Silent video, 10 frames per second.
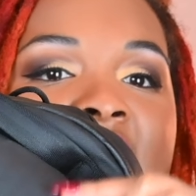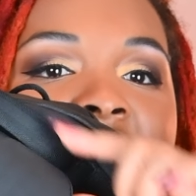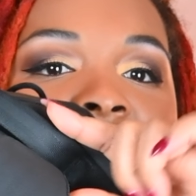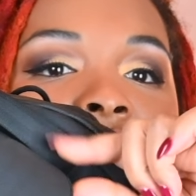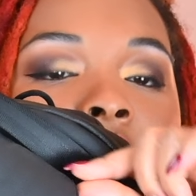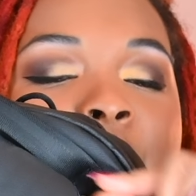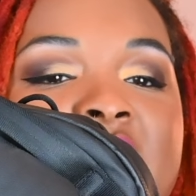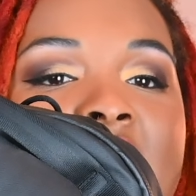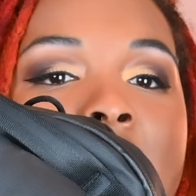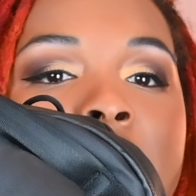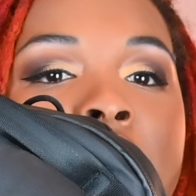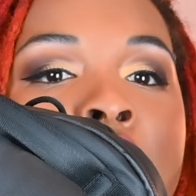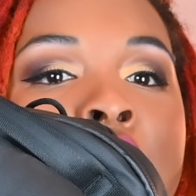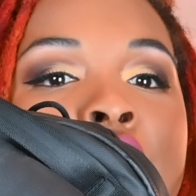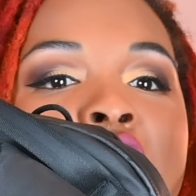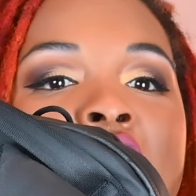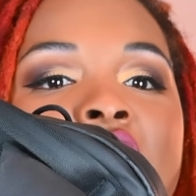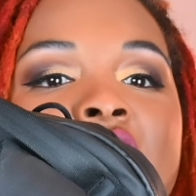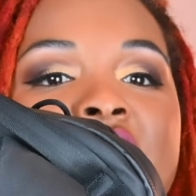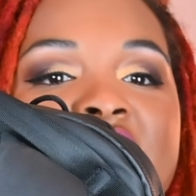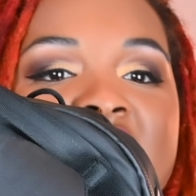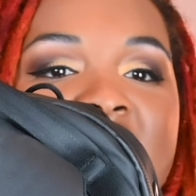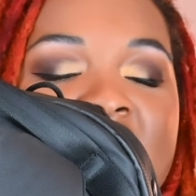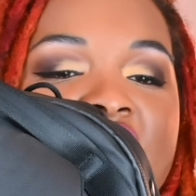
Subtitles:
it comes out, curves in